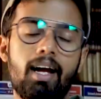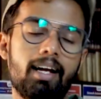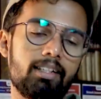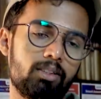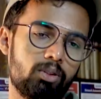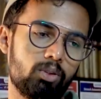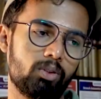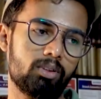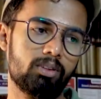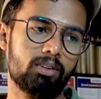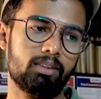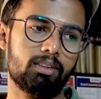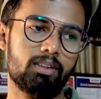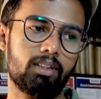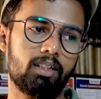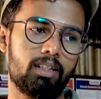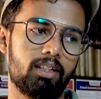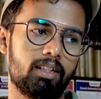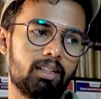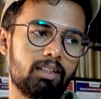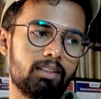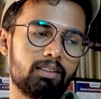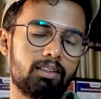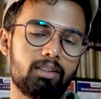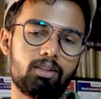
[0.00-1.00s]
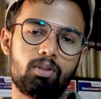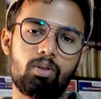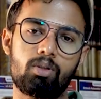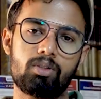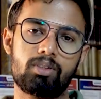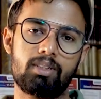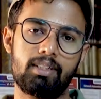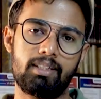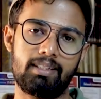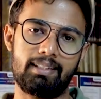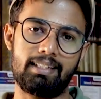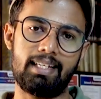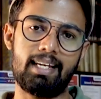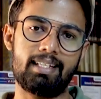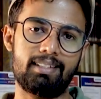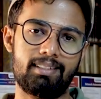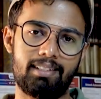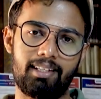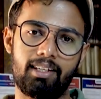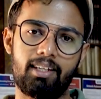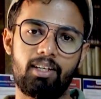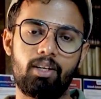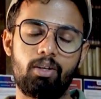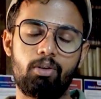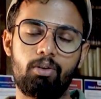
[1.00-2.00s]
I took the course CCIE
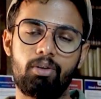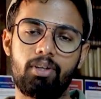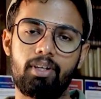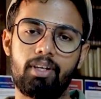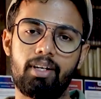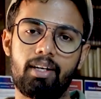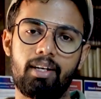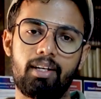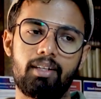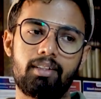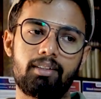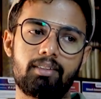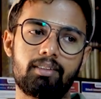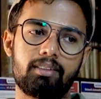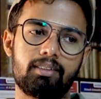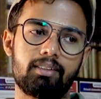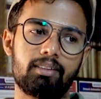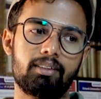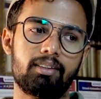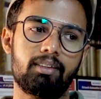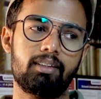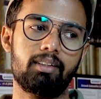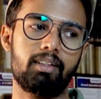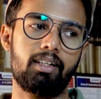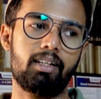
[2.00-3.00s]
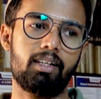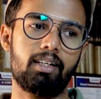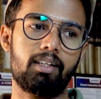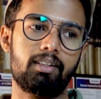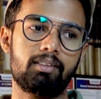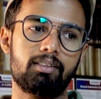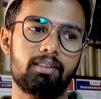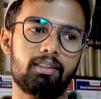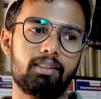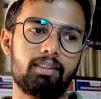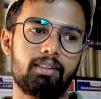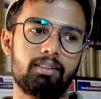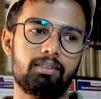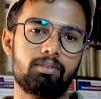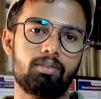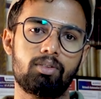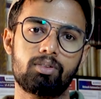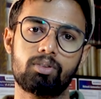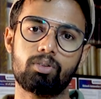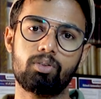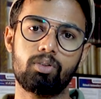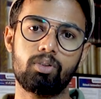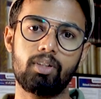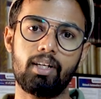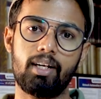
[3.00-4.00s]
Security, and it
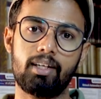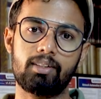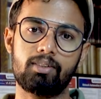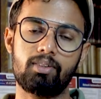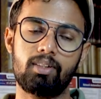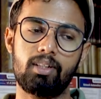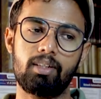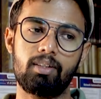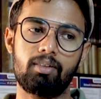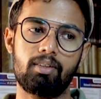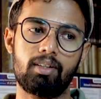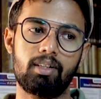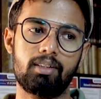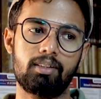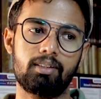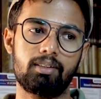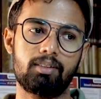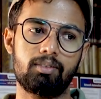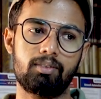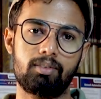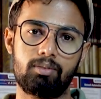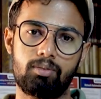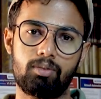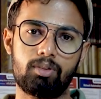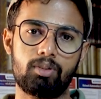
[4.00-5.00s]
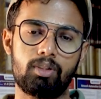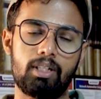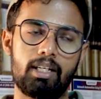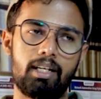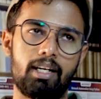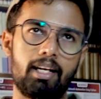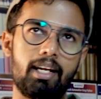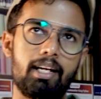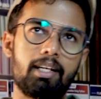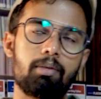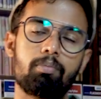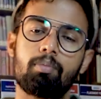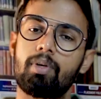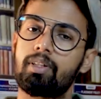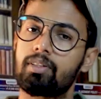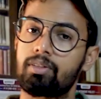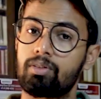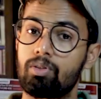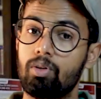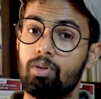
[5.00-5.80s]
was good actually. And it was an 8-month